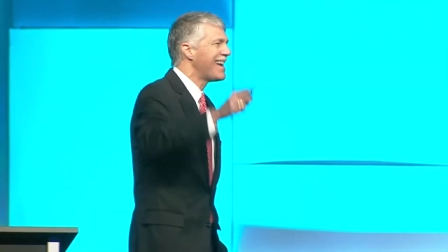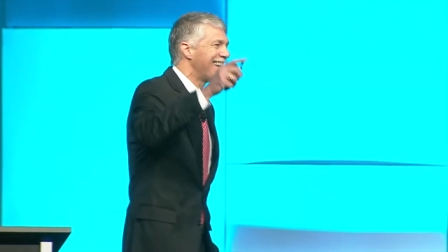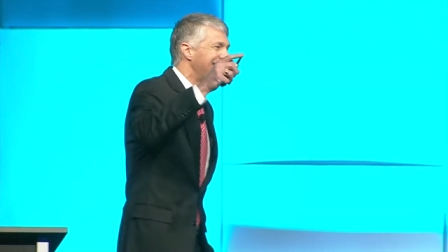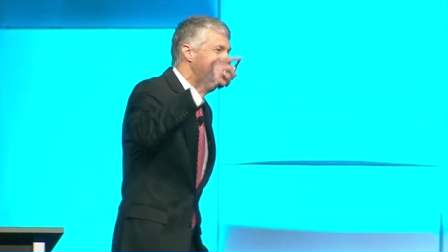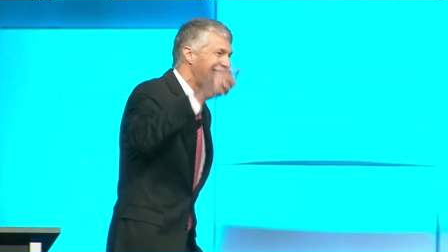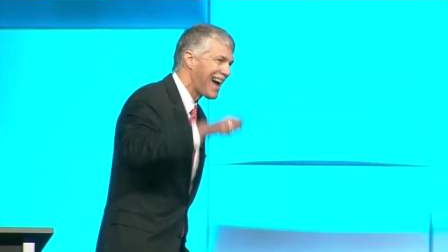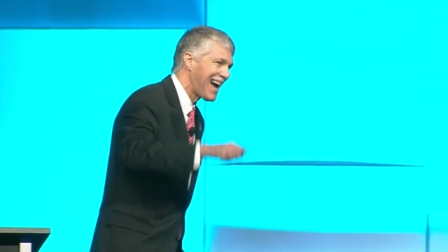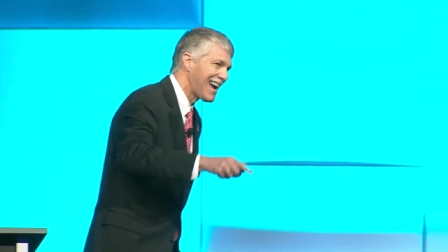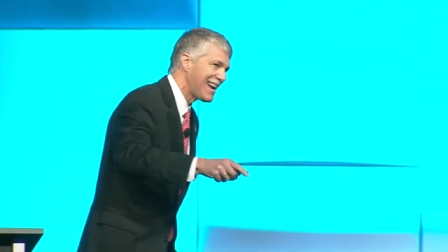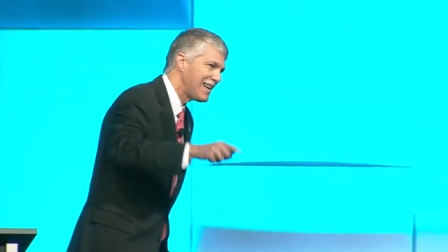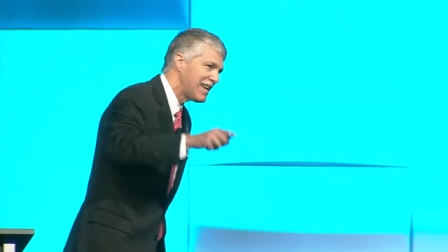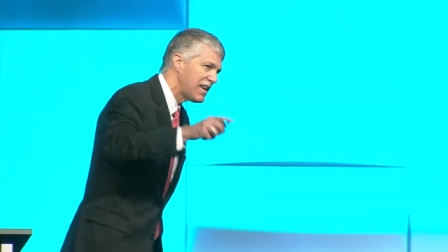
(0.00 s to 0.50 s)

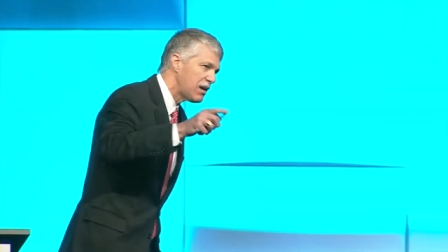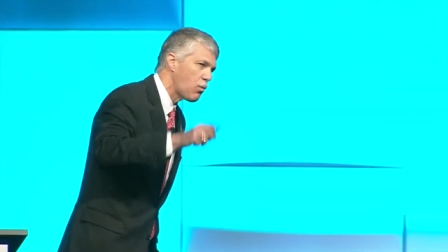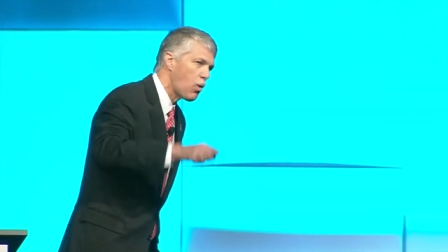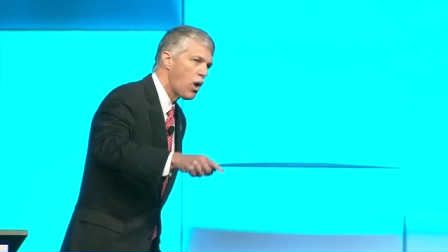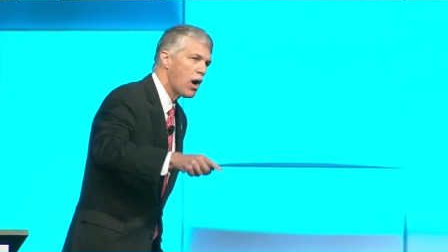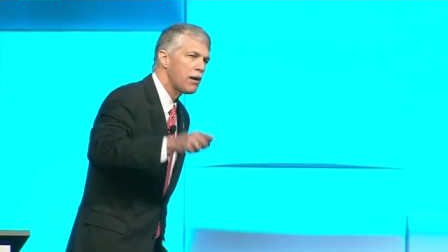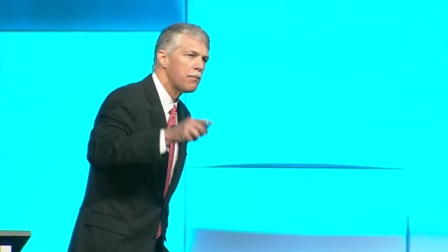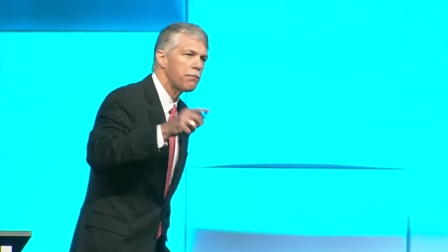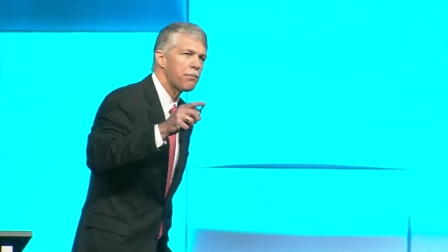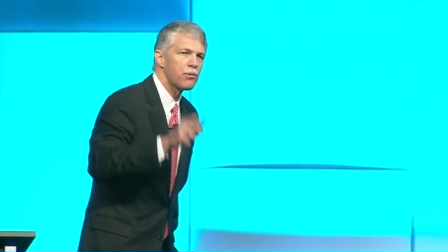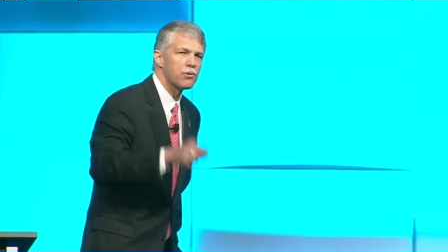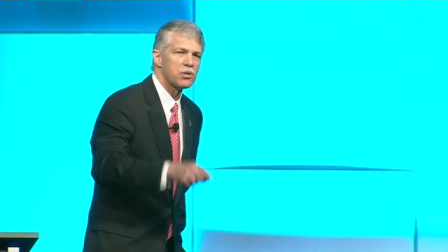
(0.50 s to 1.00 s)

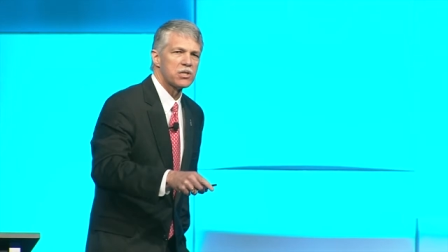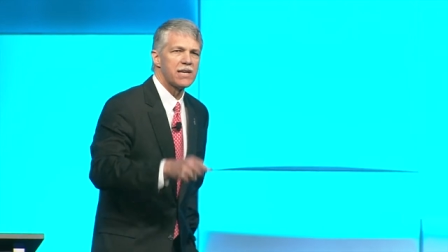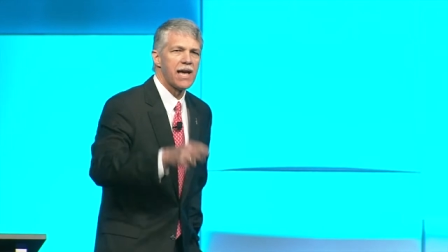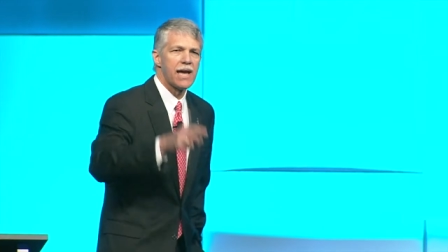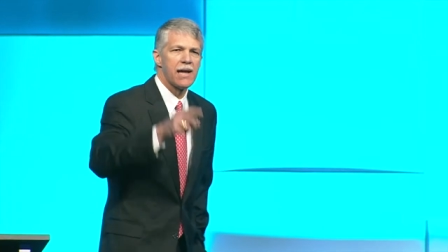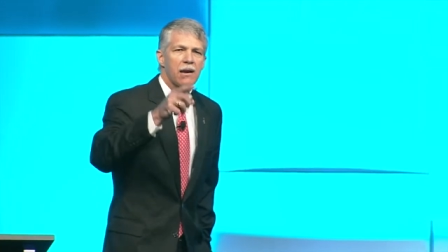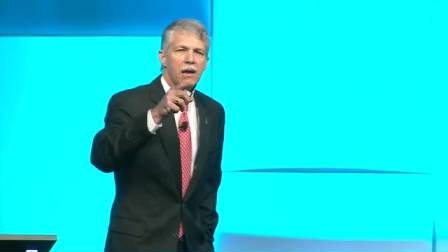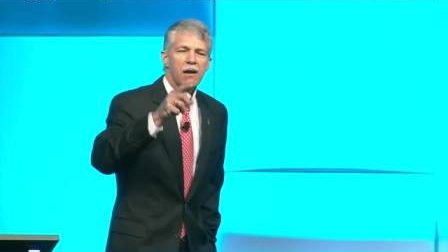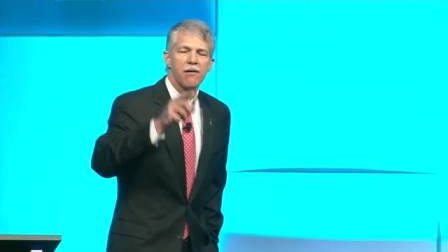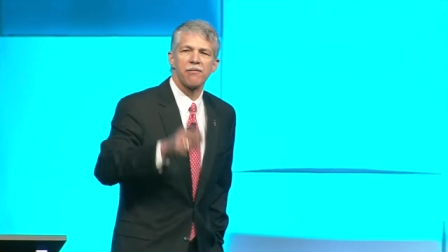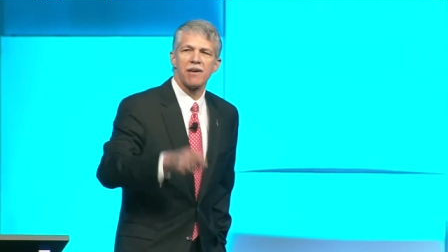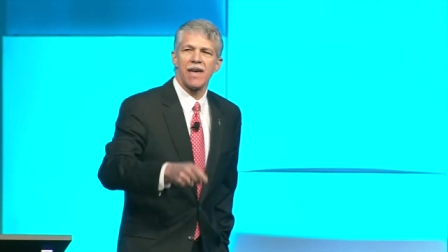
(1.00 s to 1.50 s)

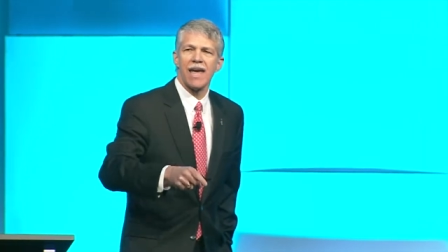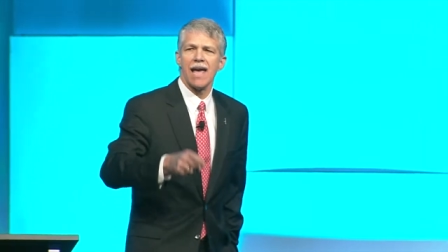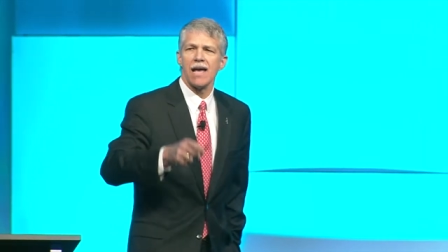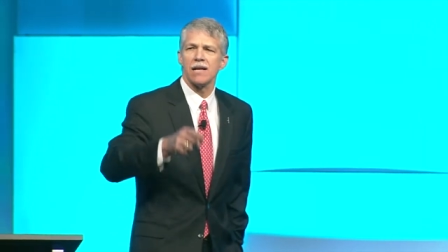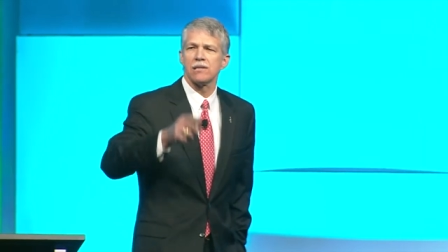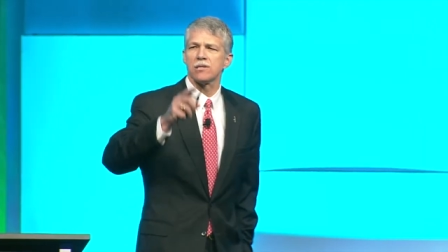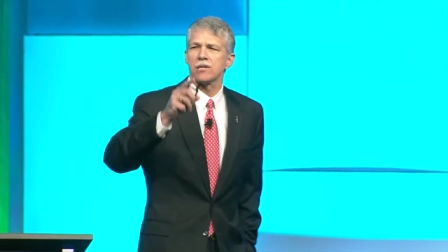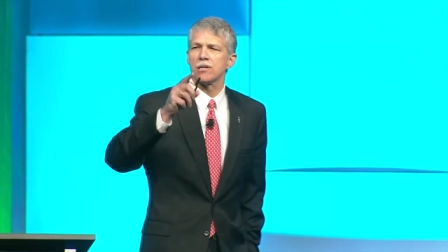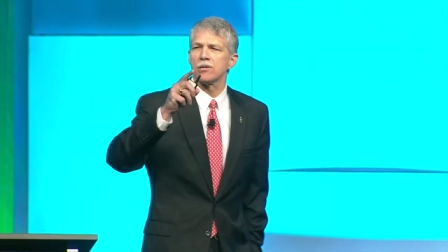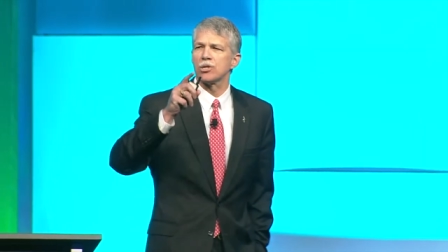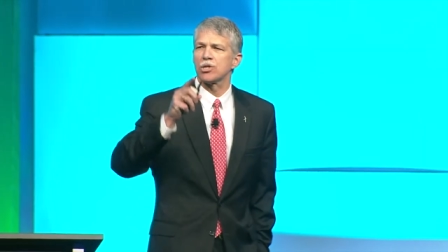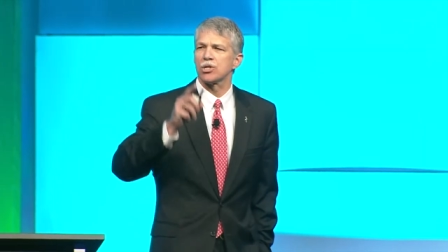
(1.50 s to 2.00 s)
91% of
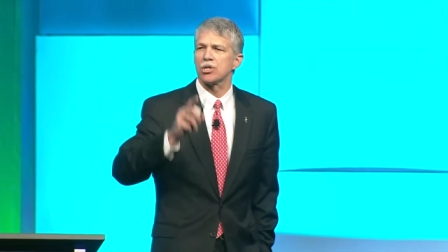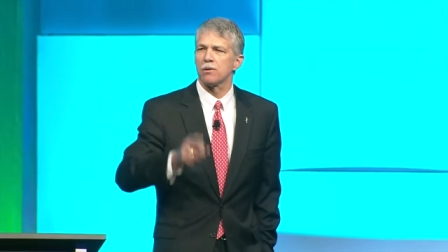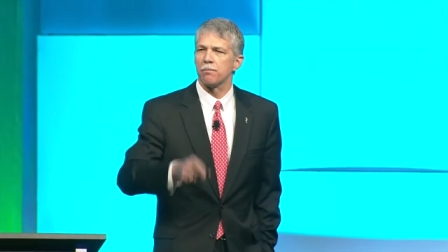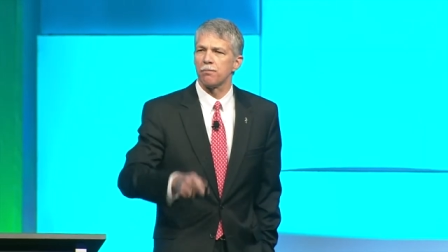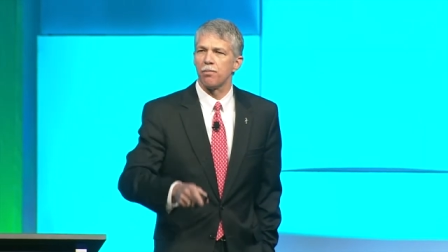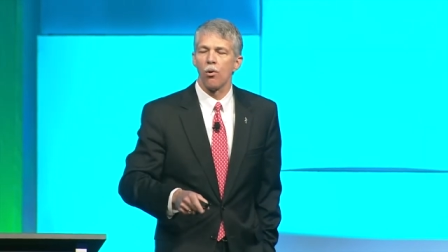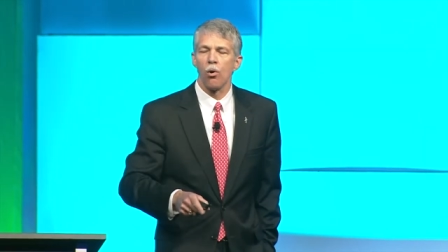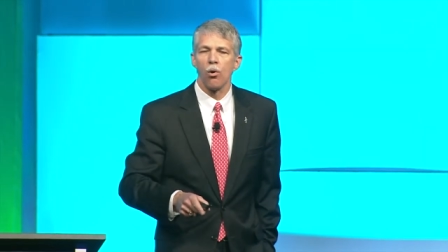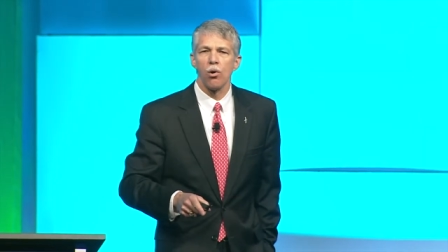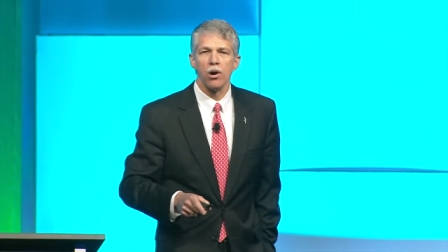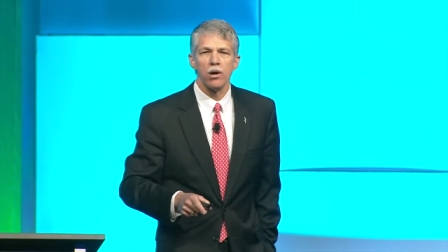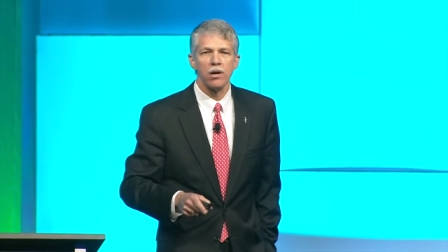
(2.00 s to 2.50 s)
Kansans
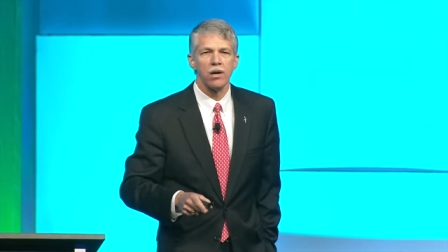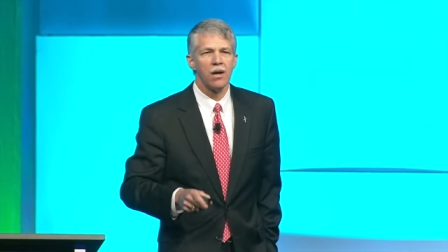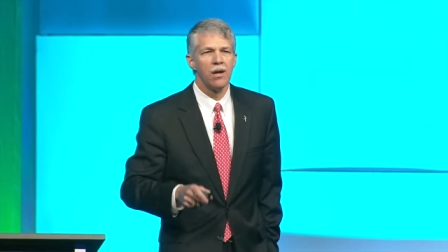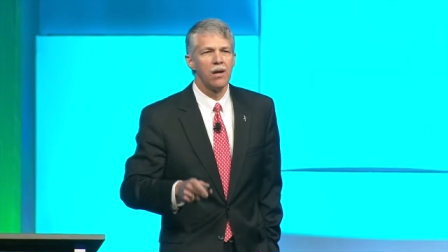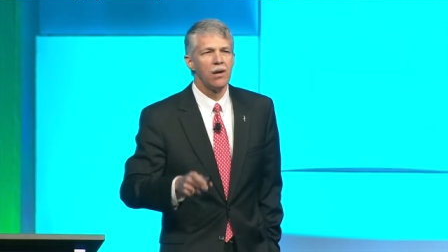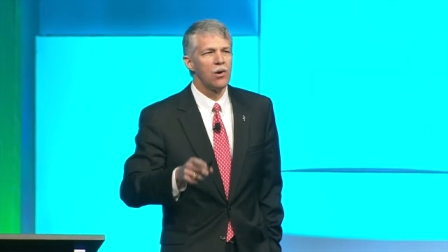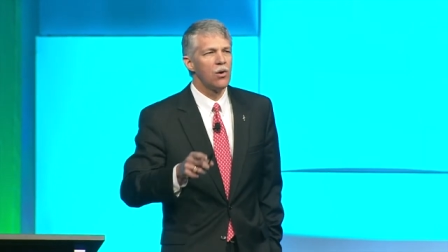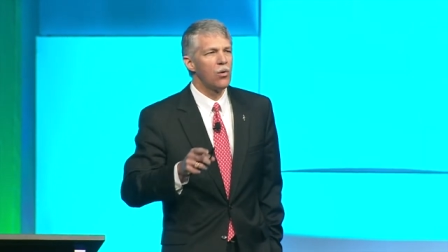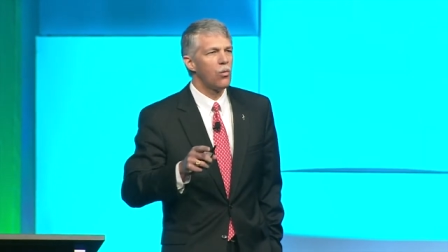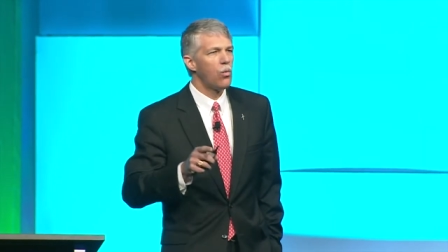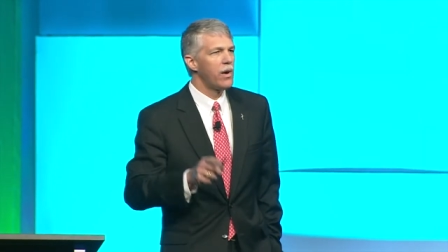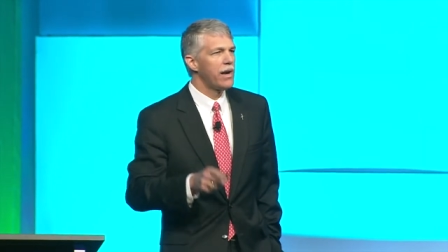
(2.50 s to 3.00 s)
support
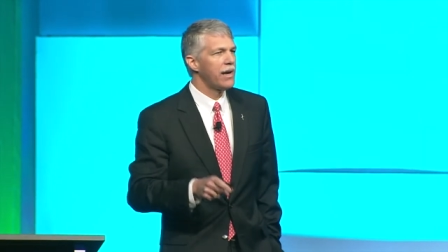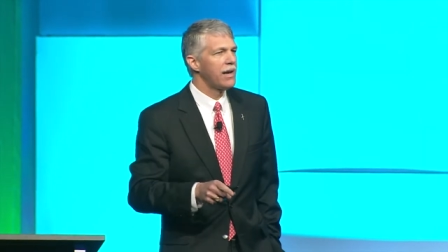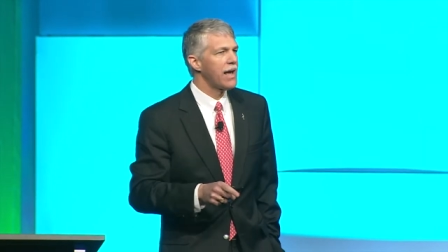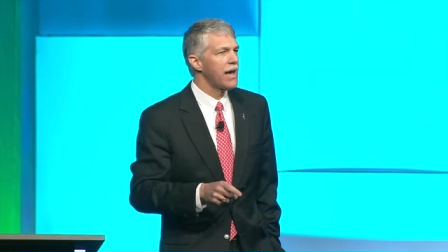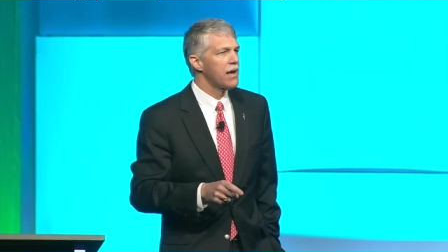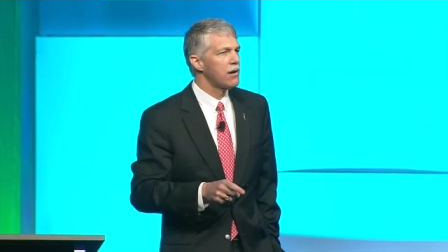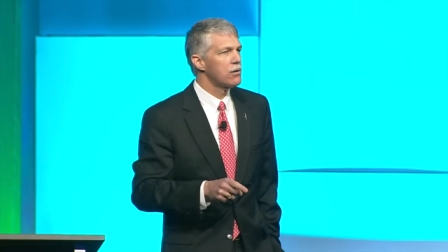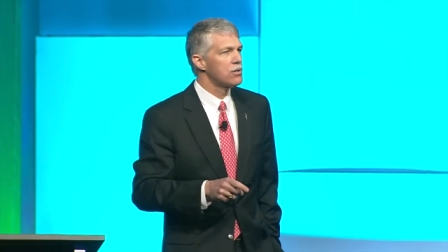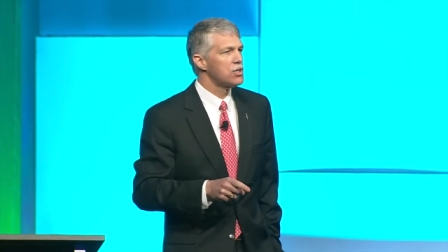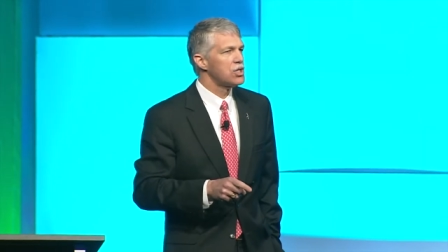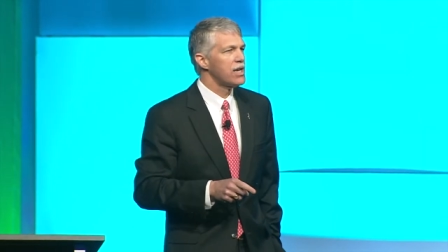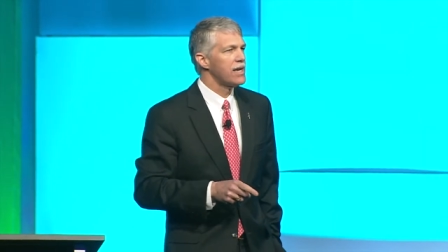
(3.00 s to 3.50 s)
wind
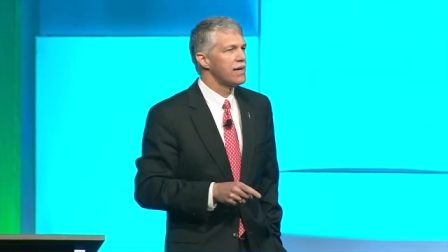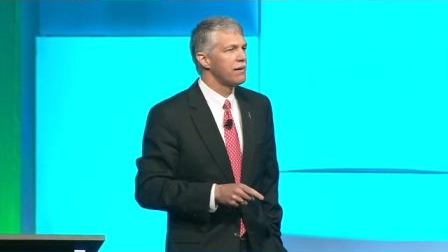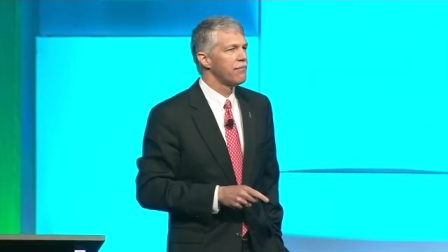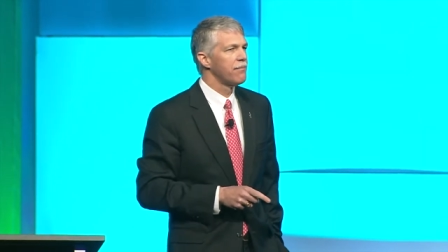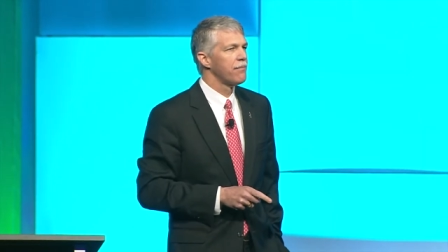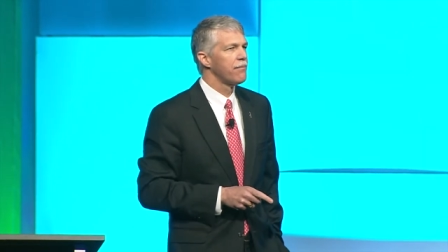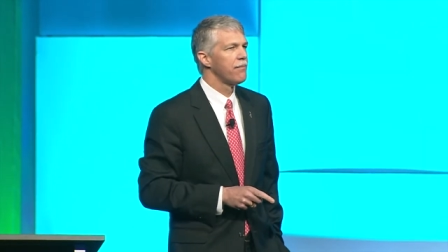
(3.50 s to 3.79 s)
energy.